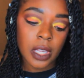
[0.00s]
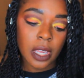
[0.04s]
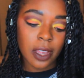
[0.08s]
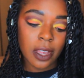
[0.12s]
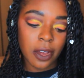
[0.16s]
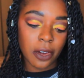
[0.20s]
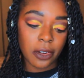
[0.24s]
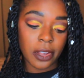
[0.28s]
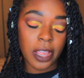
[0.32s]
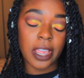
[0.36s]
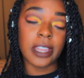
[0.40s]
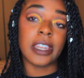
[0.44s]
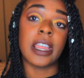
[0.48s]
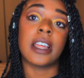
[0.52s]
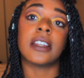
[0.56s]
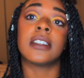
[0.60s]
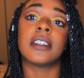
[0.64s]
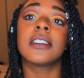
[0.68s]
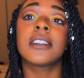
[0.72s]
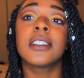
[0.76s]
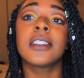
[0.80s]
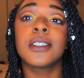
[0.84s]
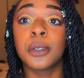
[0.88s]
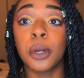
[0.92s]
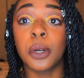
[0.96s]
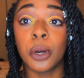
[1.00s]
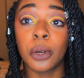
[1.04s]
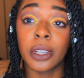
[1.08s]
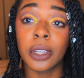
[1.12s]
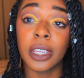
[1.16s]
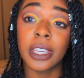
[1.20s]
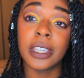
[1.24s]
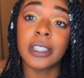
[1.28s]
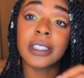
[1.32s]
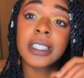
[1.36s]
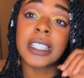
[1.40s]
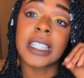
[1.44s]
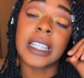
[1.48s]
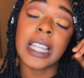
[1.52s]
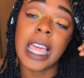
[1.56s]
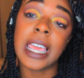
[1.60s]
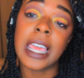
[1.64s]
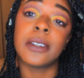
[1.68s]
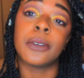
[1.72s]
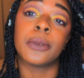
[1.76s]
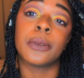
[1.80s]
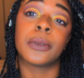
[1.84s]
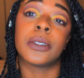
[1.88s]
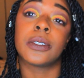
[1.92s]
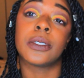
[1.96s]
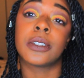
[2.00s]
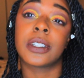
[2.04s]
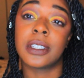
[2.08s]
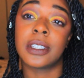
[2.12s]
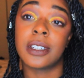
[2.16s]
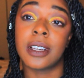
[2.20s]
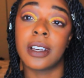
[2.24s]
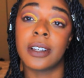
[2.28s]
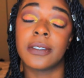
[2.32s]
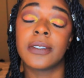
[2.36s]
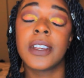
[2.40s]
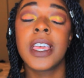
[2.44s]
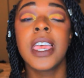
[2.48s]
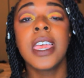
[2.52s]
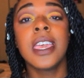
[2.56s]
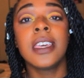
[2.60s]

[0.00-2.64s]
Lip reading: Okay, now this is gonna get into like the real stuff.